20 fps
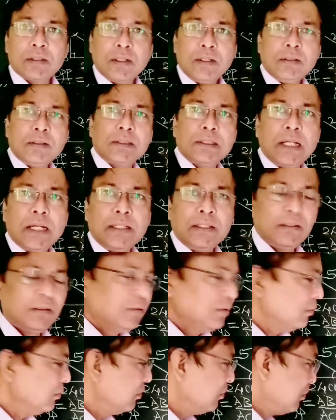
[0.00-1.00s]
Third
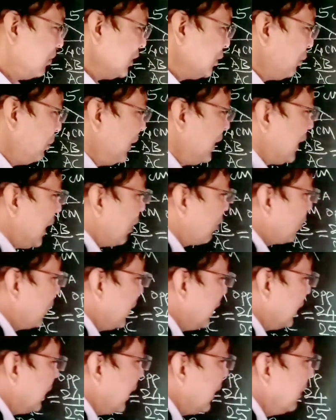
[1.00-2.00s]
side must be
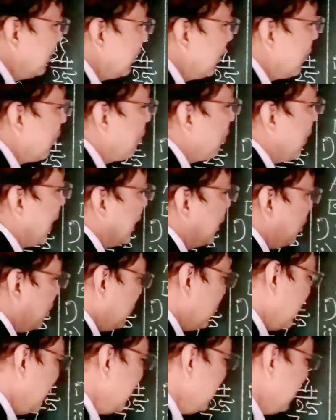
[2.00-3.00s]
calculated by
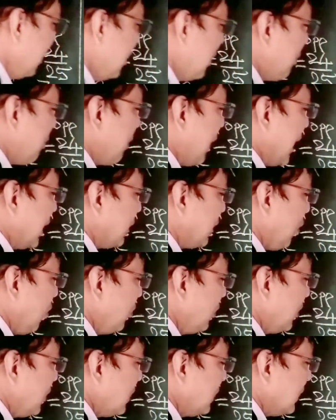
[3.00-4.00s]
using
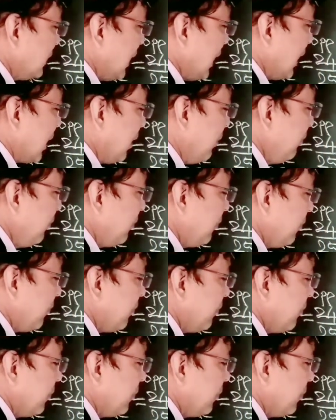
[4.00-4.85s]
Pythagoras Theorem.